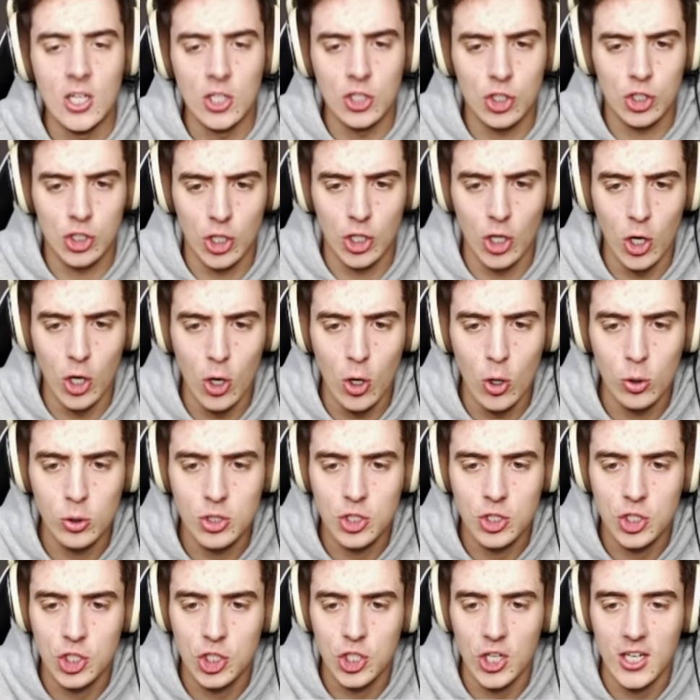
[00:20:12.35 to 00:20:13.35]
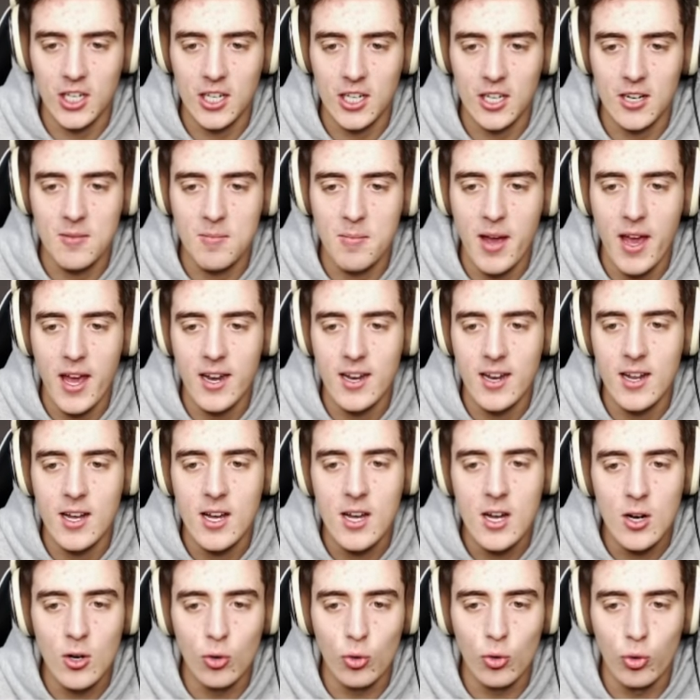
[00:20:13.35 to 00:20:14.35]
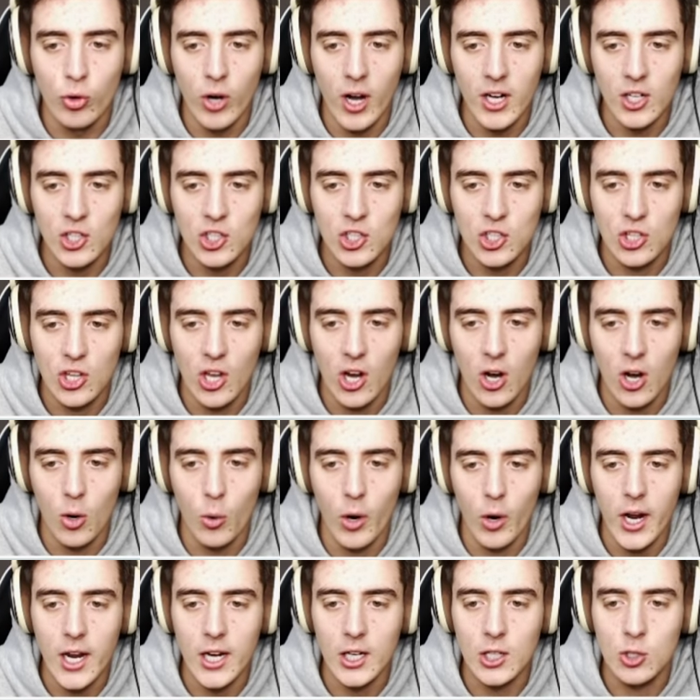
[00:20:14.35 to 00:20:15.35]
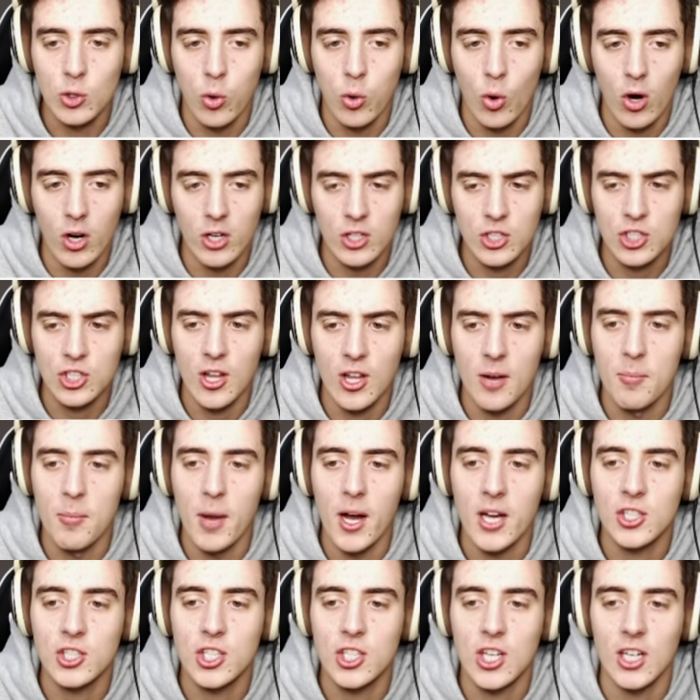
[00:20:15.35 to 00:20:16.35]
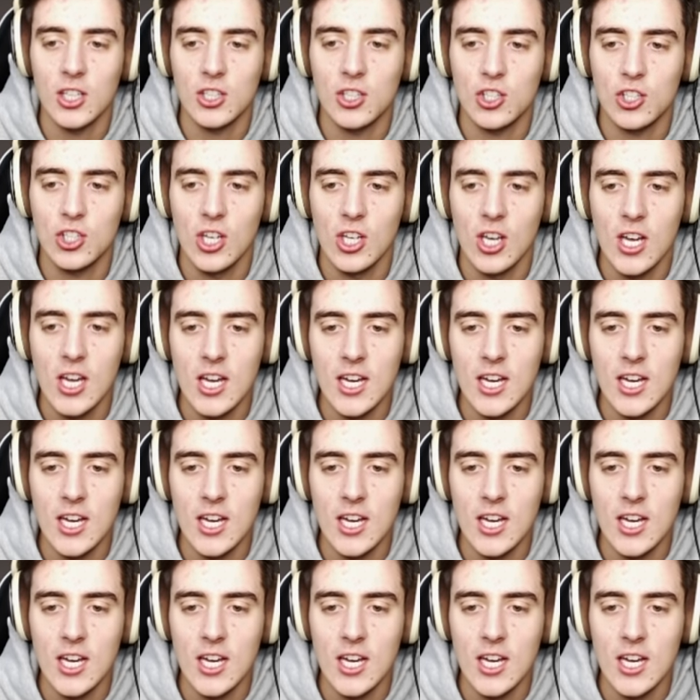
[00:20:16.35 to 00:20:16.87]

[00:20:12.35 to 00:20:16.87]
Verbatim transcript: Two Chicken Men race their way towards the muskets.